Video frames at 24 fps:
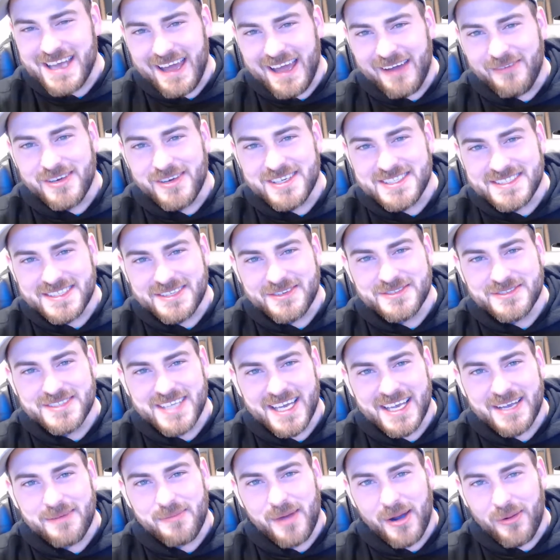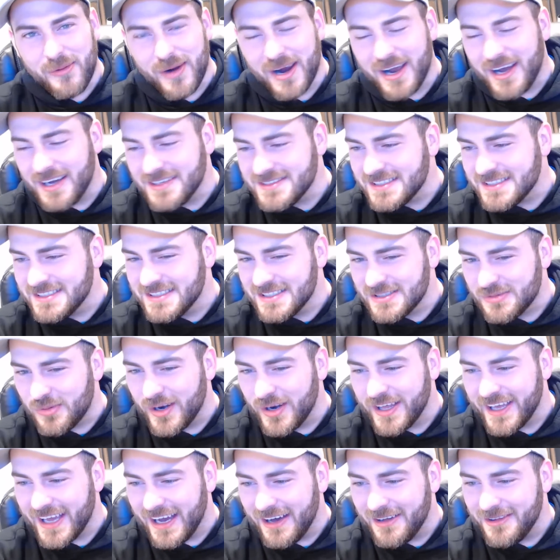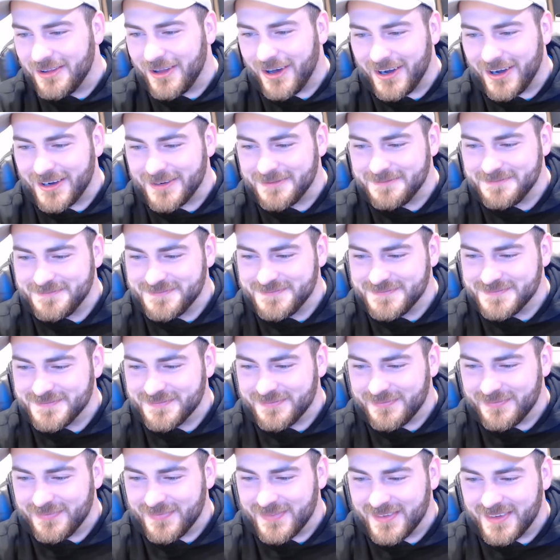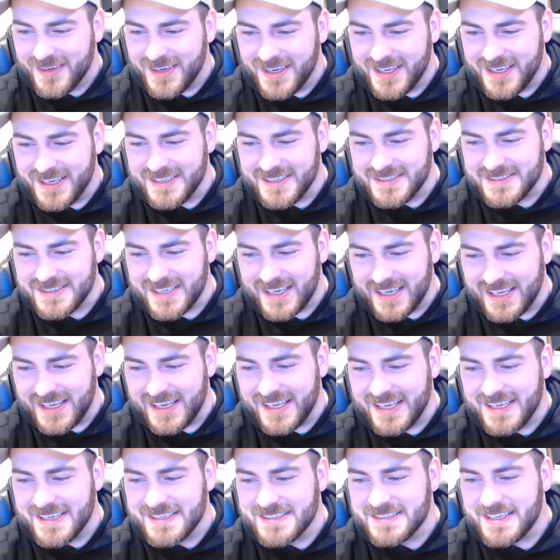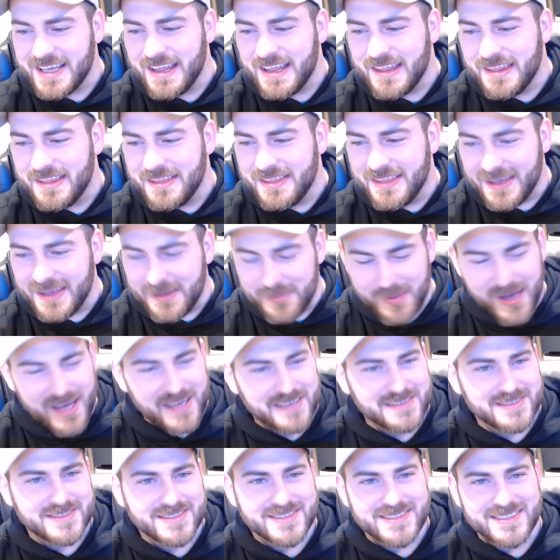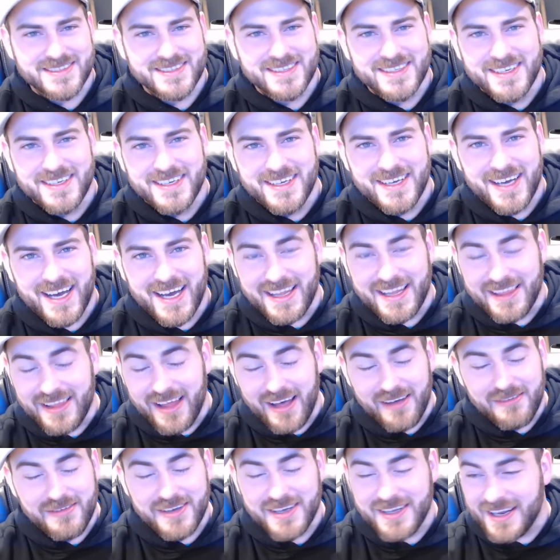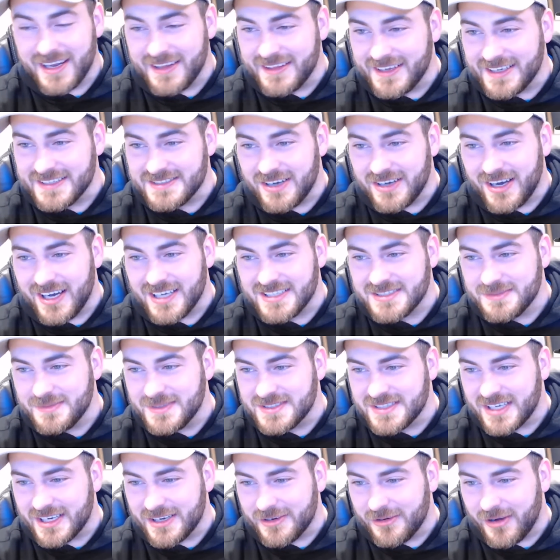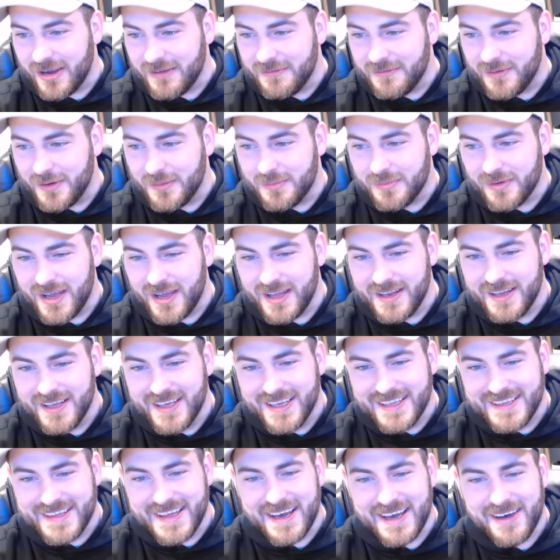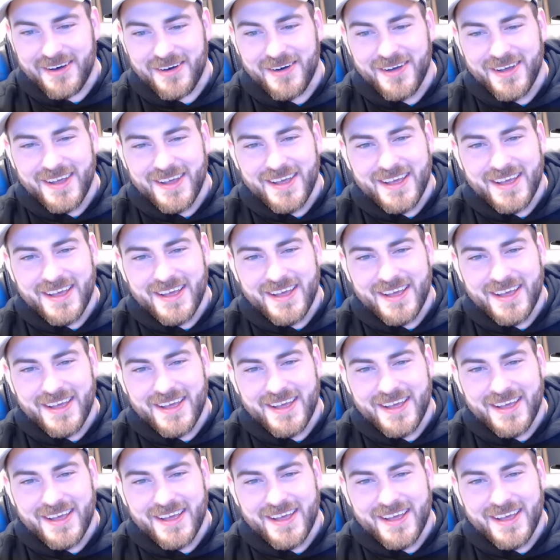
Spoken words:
every single tank in my warehouse is a 20-gallon long. It is the best. I love it. I think it's awesome. It's got a great footprint. Now,